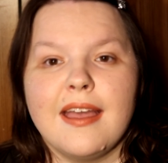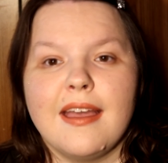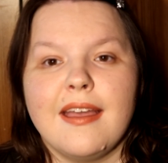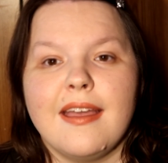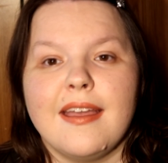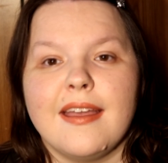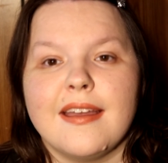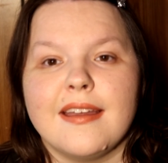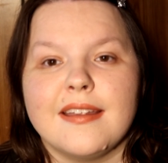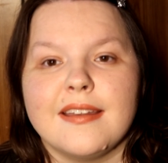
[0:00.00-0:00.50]

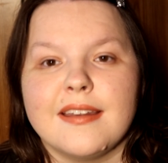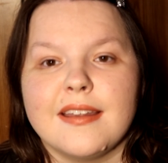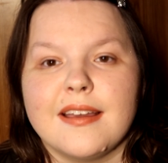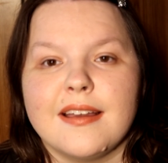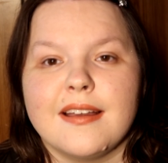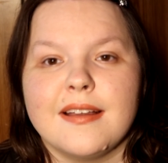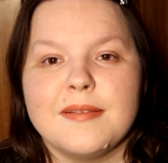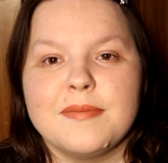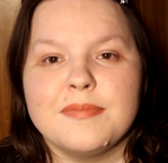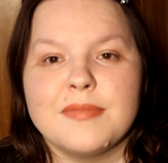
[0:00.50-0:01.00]
And
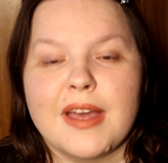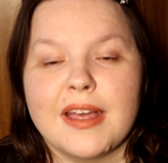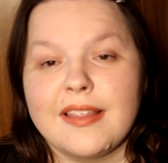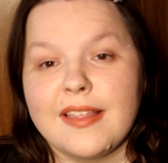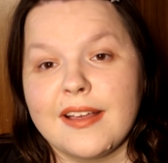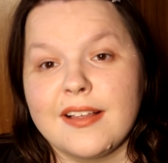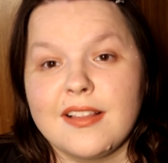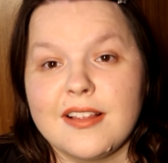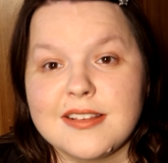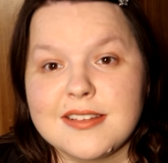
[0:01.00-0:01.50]
uh, I
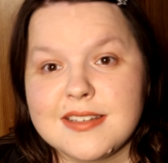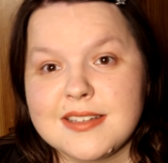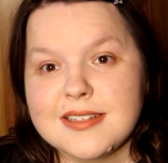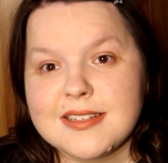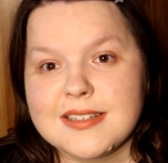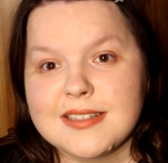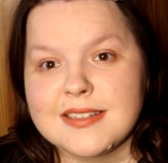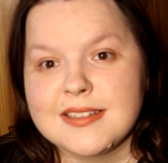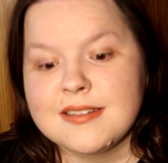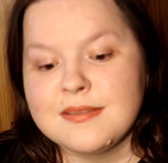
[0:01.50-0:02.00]
like
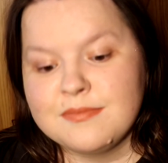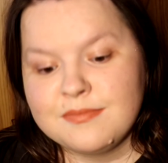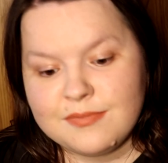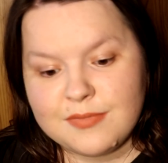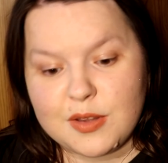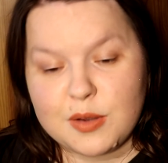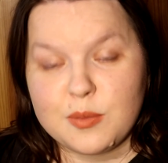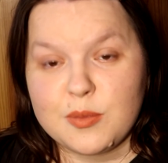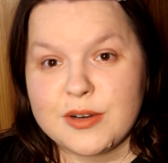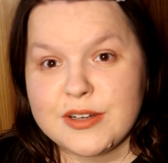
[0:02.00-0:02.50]
glosses because
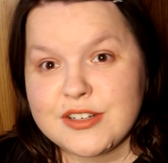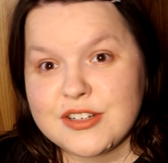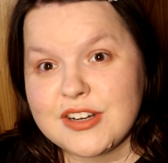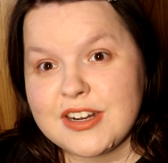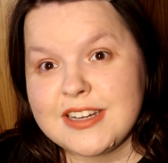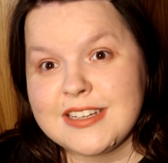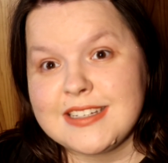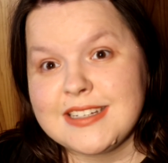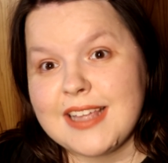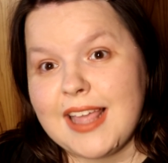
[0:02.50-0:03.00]
they're
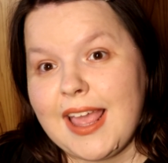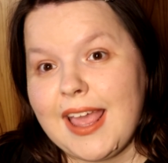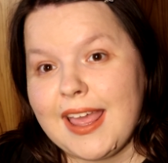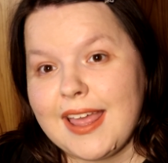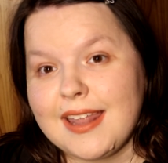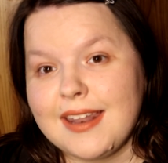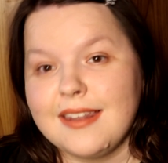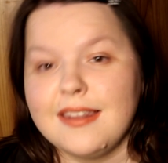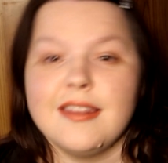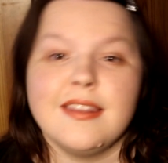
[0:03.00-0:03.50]
moisturizing
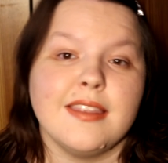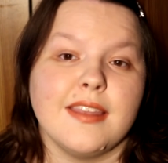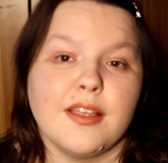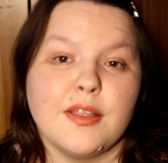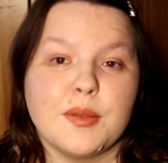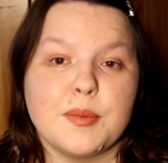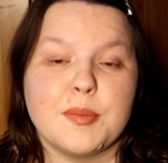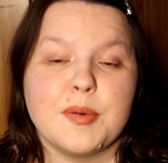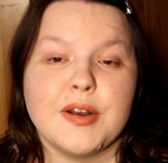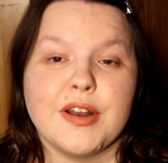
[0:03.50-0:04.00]
and they
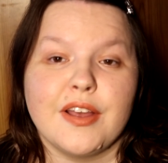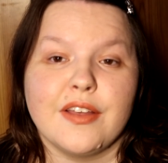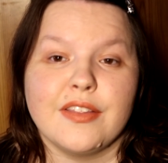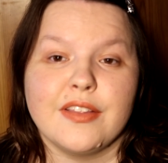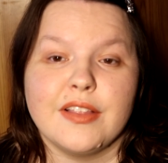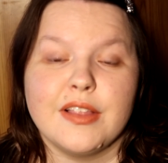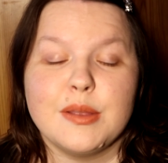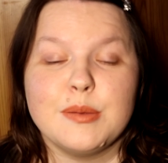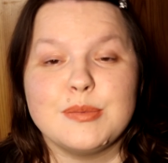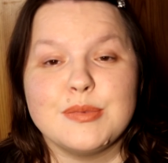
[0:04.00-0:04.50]
look pretty on
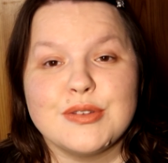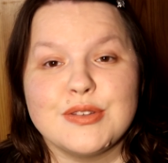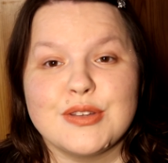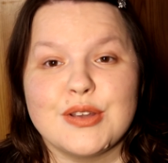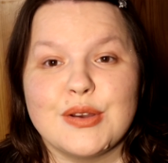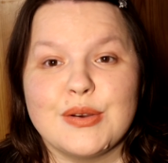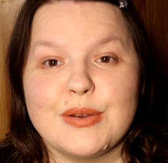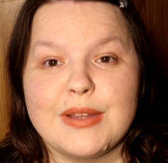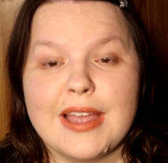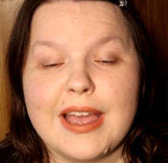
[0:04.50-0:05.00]
the lips.
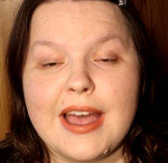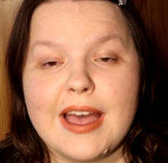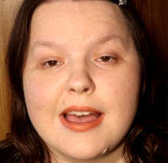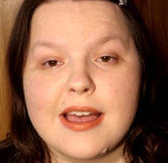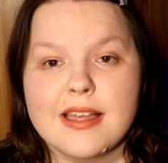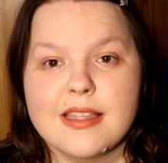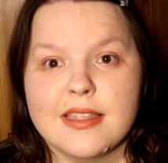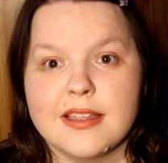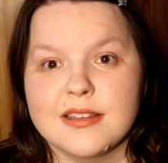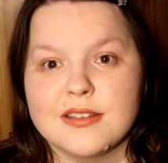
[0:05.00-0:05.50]
So
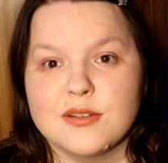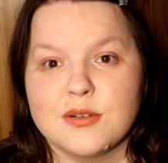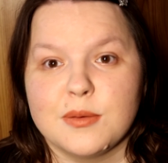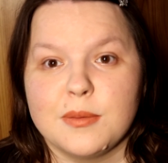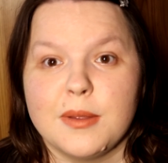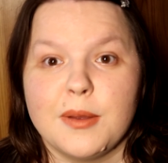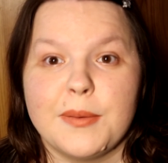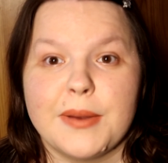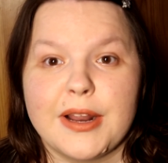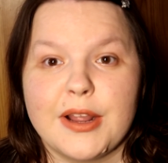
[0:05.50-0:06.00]
yeah, that's
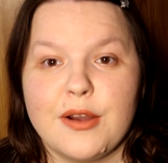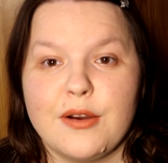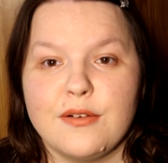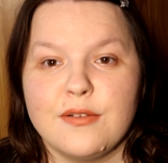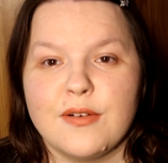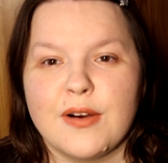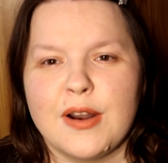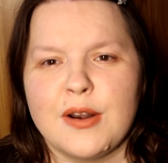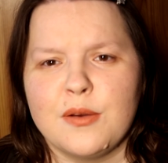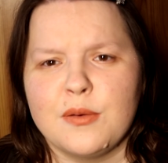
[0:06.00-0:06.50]
normally what I go
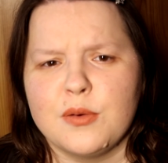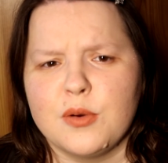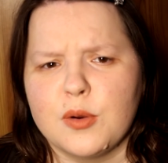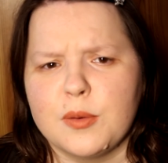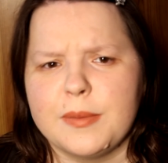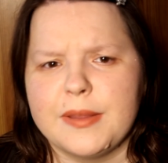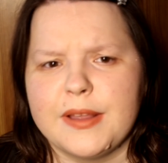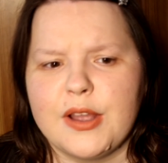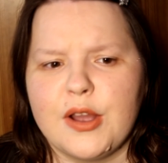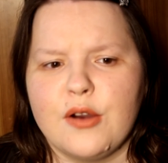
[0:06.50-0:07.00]
for. I don't
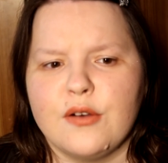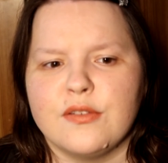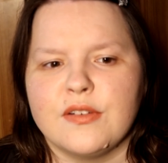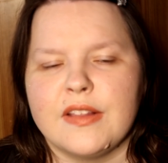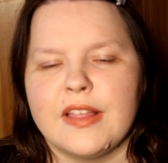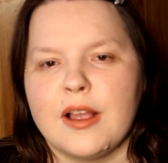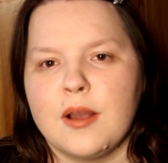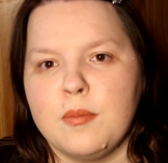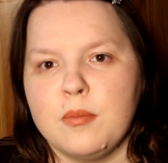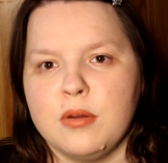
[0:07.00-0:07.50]
normally go for
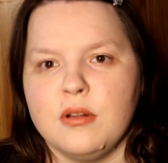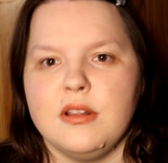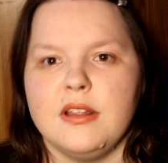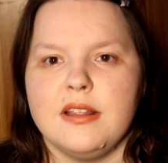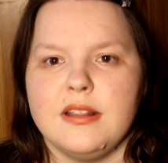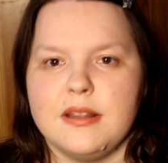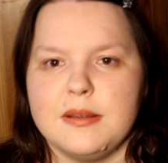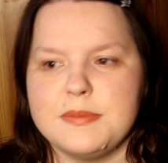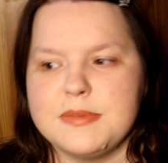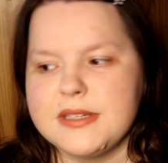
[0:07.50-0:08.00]
like a
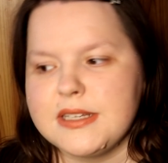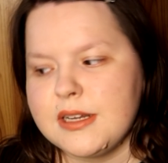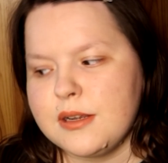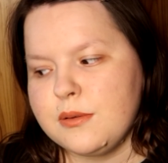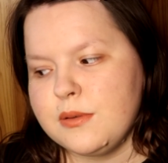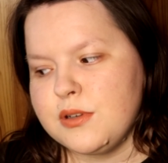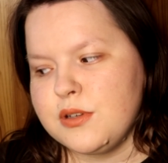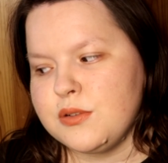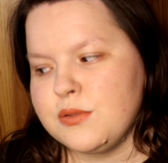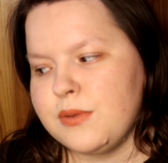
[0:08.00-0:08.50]
bullet lipstick,
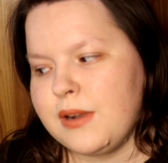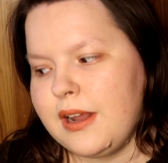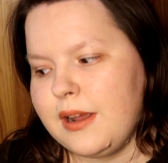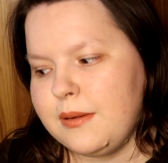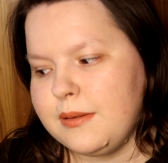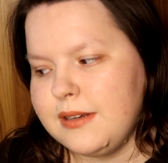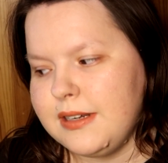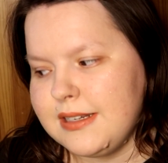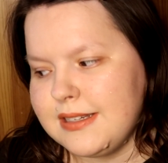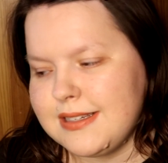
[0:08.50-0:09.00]
which is what I
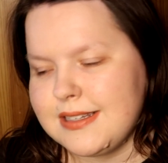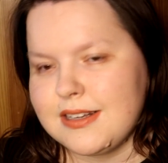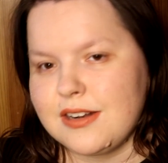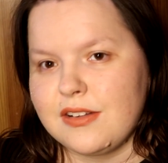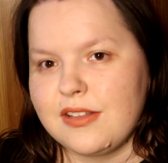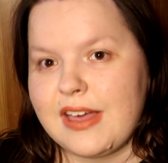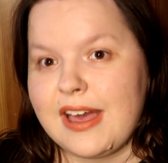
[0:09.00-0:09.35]
would consider